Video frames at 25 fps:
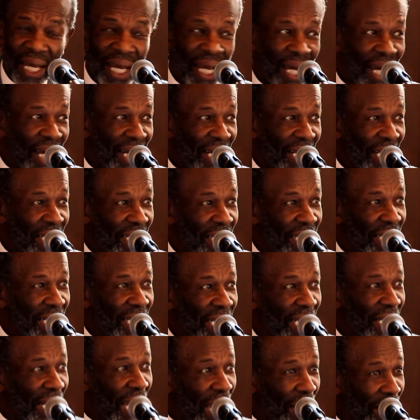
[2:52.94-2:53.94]
And I said,
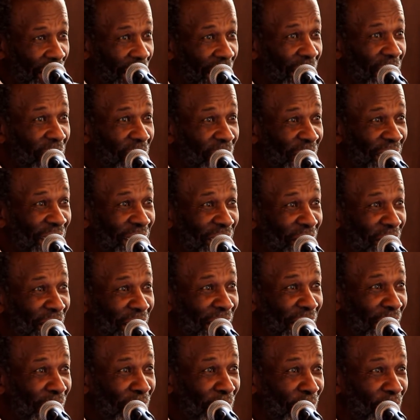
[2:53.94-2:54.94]
I'd like to meet the
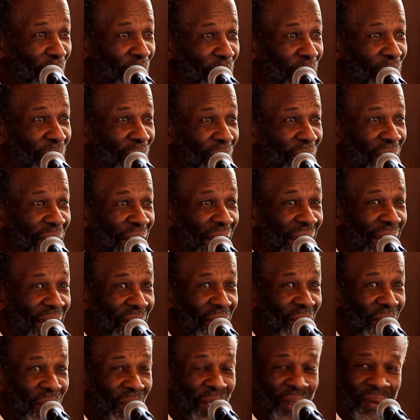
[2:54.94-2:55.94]
man.
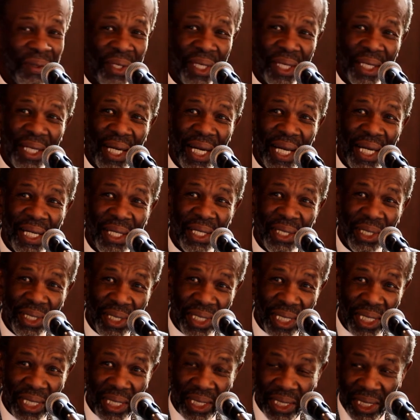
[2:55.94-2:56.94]
And one of the guys,
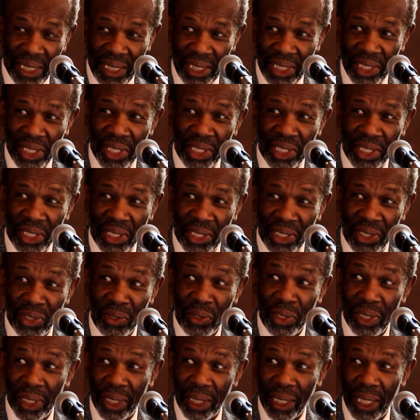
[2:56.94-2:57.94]
the senior
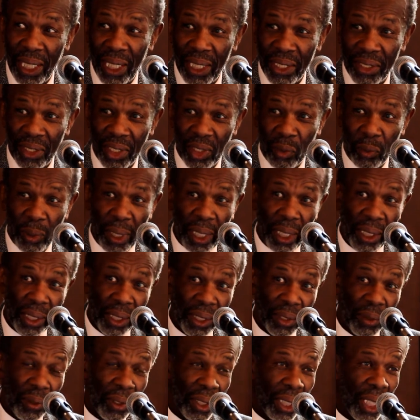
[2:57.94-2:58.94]
union guy, said, well, the
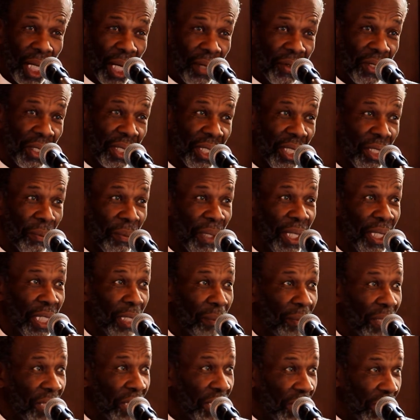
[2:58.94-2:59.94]
only way you can meet
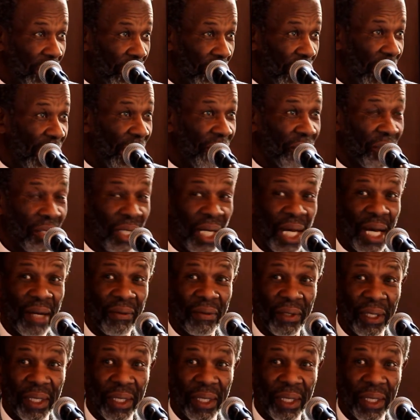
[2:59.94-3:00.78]
him is you have to have